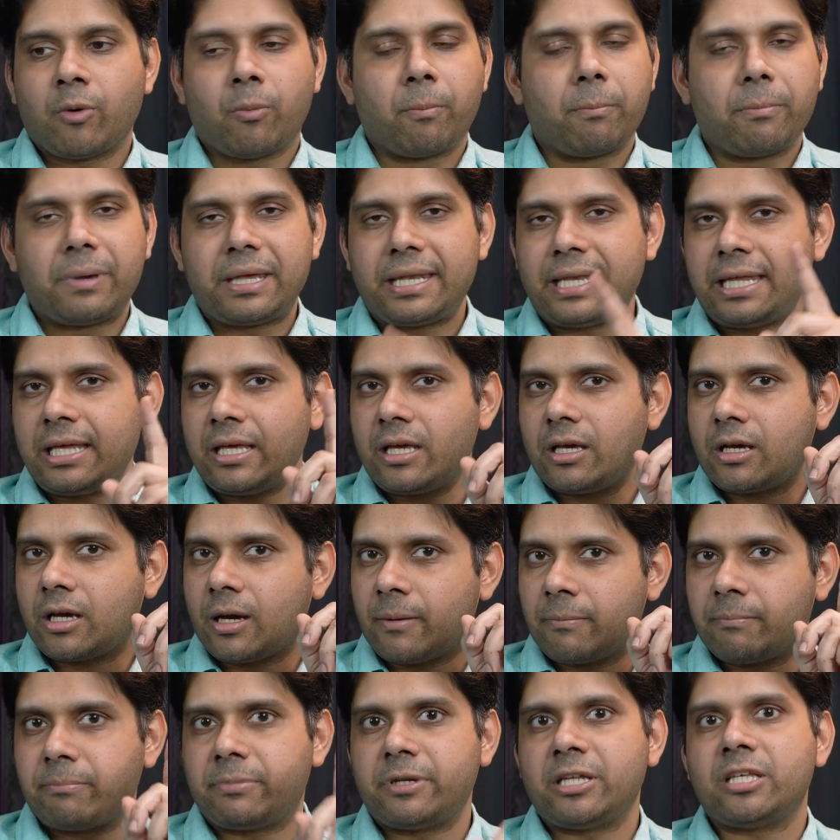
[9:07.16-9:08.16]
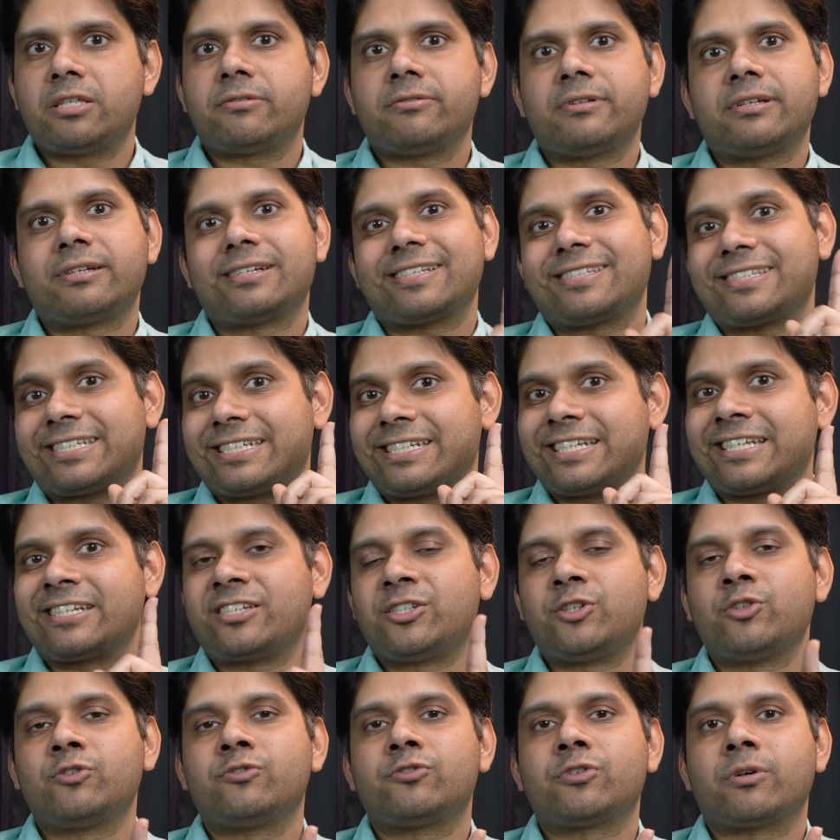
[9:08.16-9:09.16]
Now, many companies will
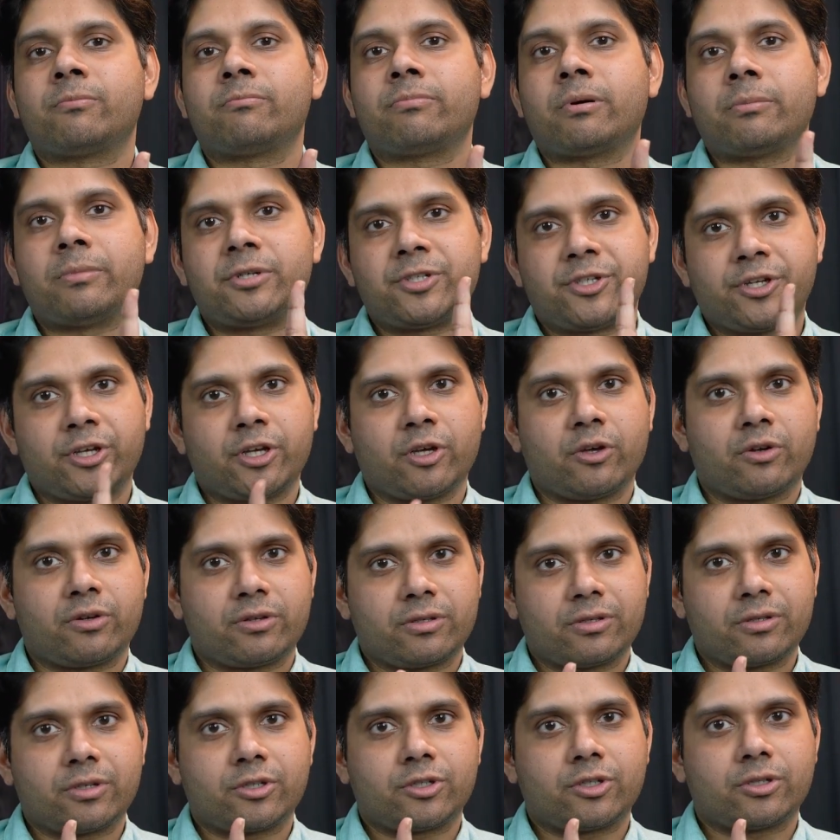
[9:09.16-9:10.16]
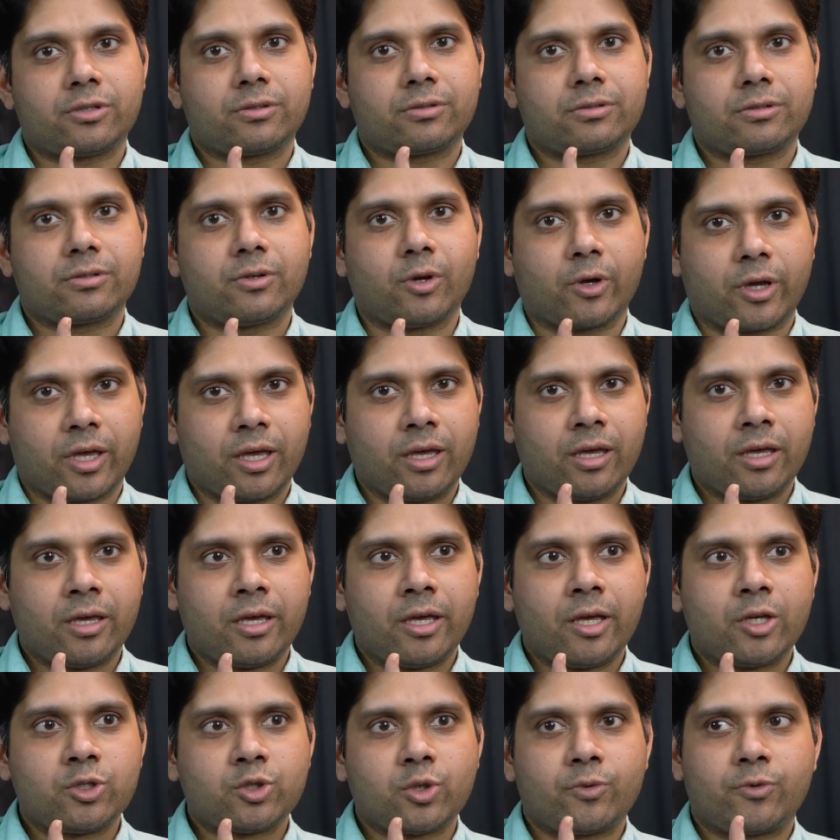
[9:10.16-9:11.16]
restrict you from publishing your research. Okay.
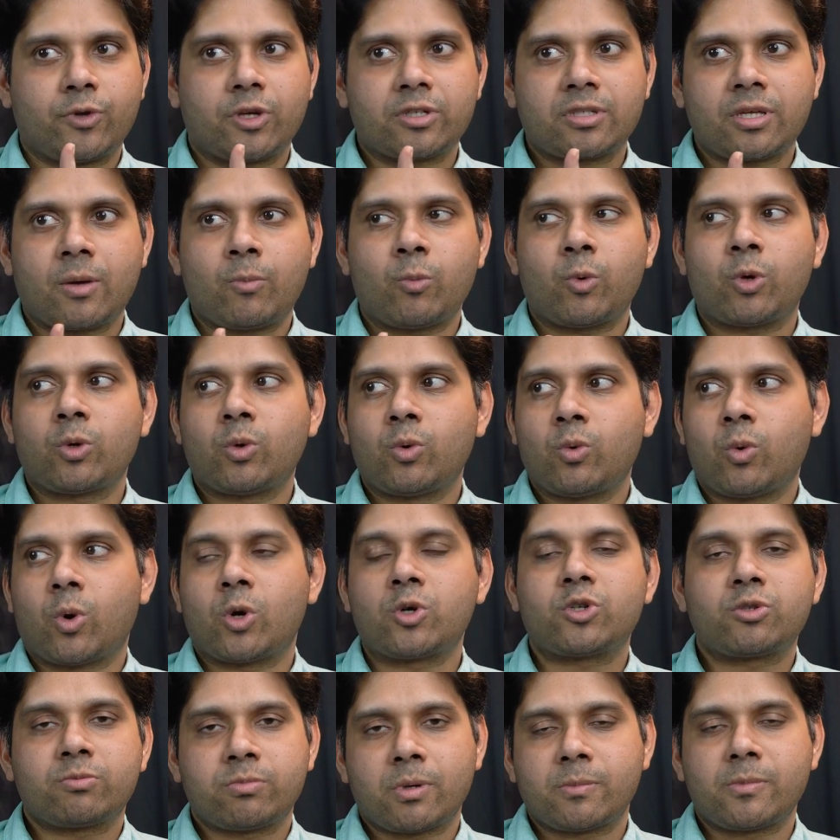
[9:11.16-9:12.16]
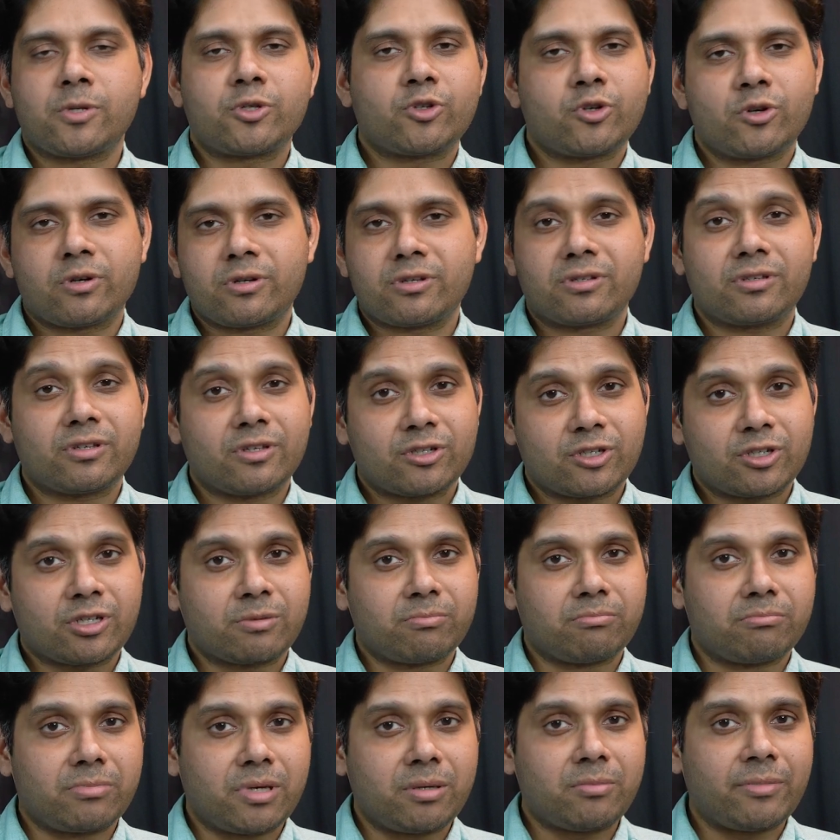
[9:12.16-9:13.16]
So if you're someone who wants to publish your research,
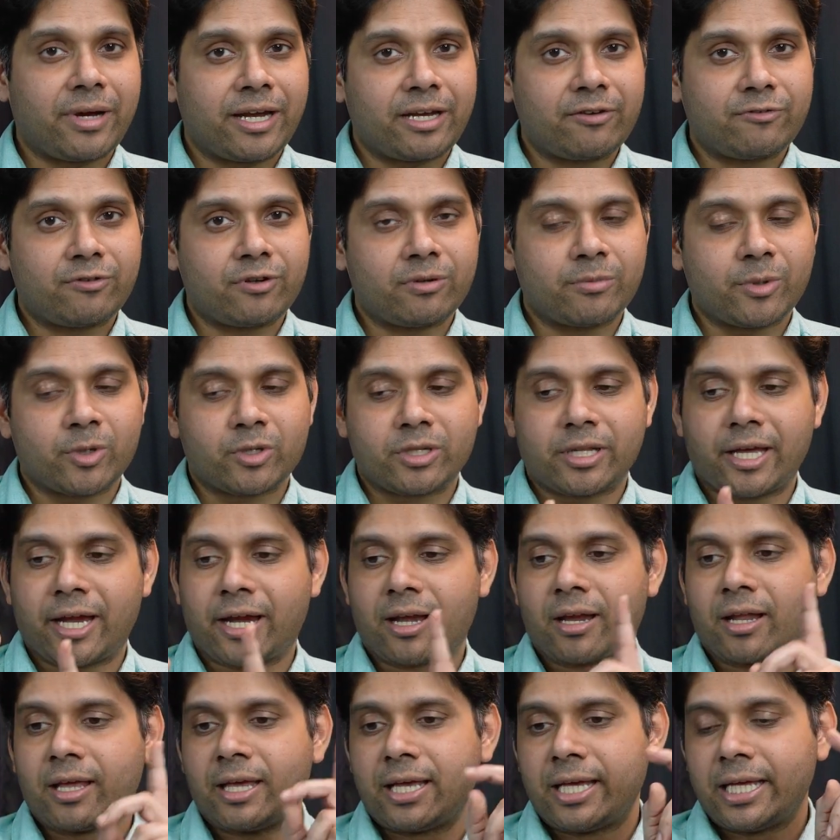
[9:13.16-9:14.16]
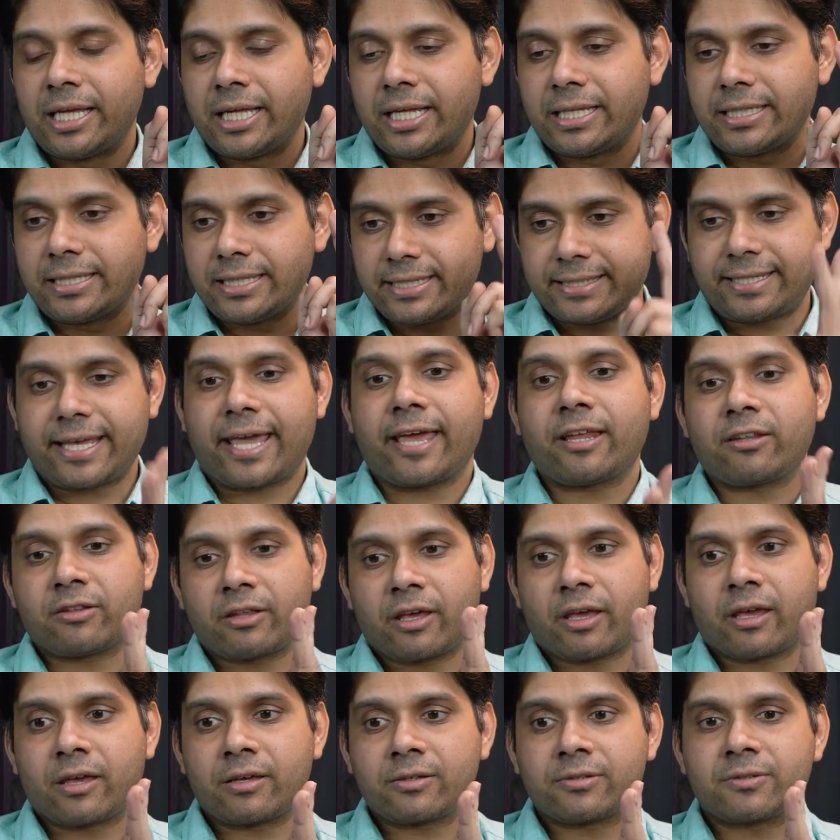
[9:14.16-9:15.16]
be mindful about that. The second
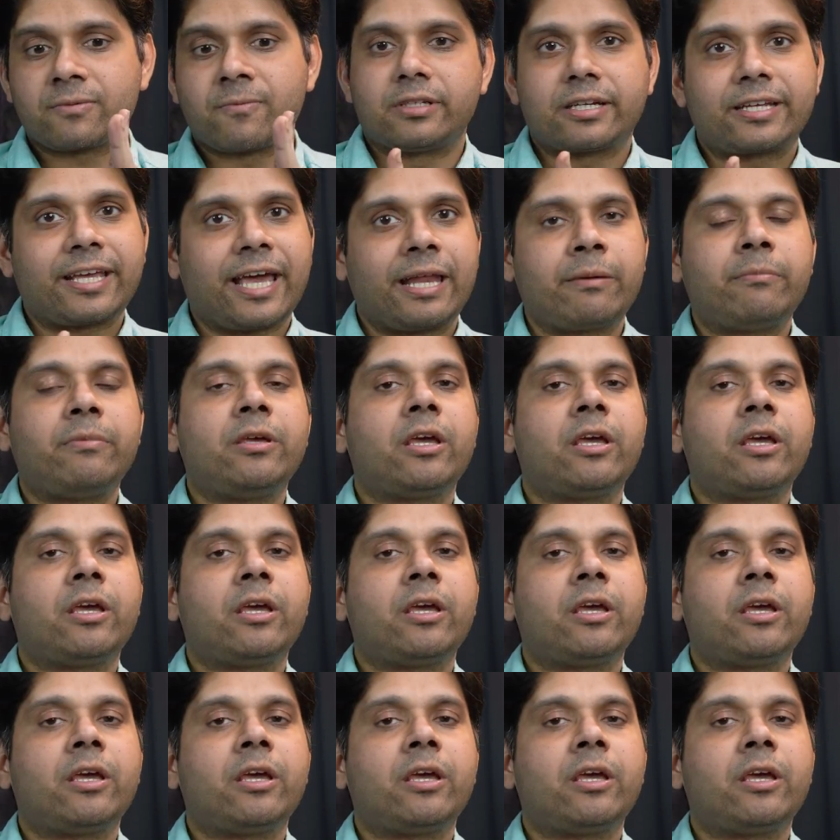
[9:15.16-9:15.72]
thing is there can